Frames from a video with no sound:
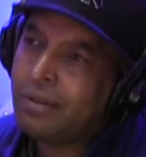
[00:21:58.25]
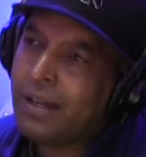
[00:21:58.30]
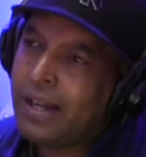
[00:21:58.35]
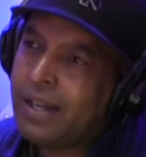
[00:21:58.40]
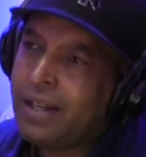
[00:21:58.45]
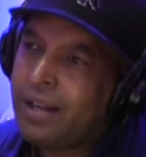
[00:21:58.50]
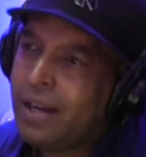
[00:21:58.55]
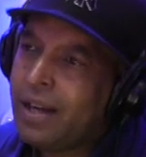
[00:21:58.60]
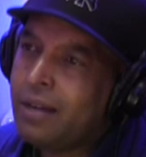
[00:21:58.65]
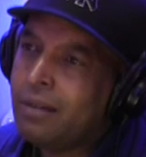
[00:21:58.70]

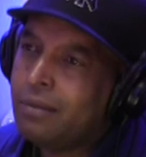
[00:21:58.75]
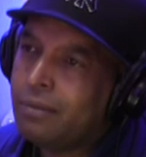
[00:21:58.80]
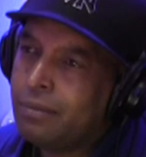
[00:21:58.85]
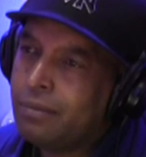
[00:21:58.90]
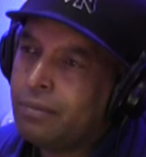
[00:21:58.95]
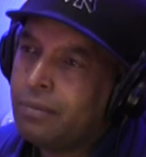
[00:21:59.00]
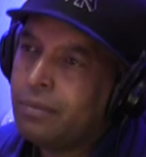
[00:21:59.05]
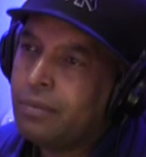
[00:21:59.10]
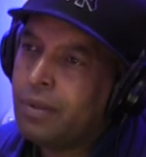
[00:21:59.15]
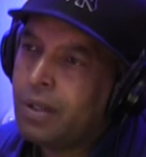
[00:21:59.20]
88. Right.
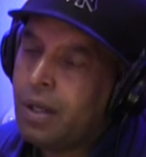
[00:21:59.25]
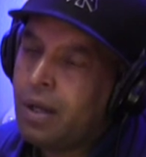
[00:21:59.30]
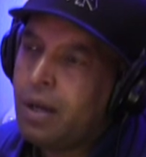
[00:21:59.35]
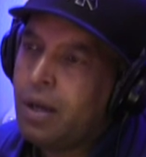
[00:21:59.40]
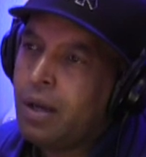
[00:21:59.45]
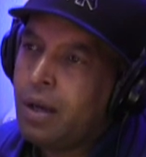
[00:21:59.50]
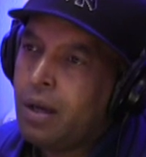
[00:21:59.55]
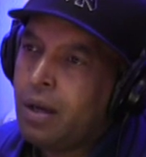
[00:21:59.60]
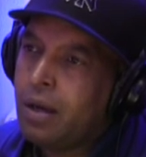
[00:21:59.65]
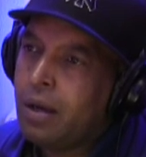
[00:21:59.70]

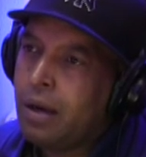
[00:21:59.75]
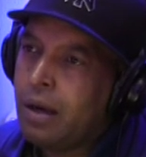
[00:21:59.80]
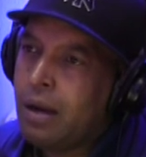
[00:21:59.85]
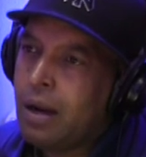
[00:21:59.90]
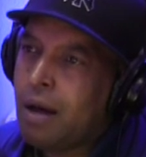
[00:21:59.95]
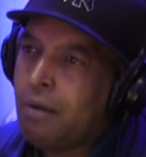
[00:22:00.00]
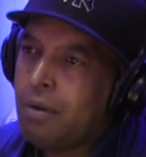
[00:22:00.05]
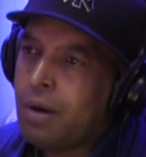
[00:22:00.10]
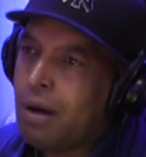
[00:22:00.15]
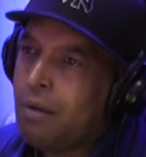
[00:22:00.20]
How was and
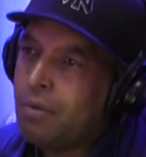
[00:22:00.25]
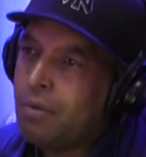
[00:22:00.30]
that? I, I,